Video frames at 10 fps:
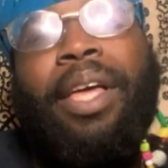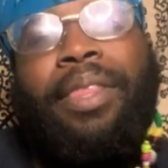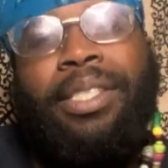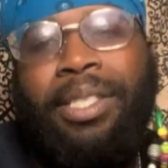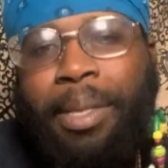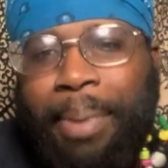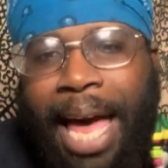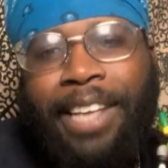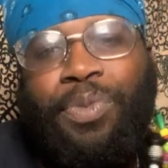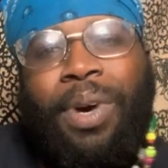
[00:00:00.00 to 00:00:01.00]
This is the
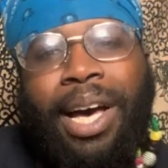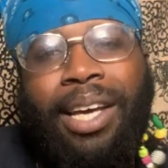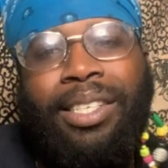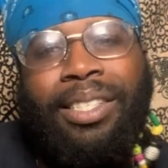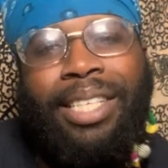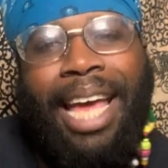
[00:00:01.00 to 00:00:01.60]
Black Swan,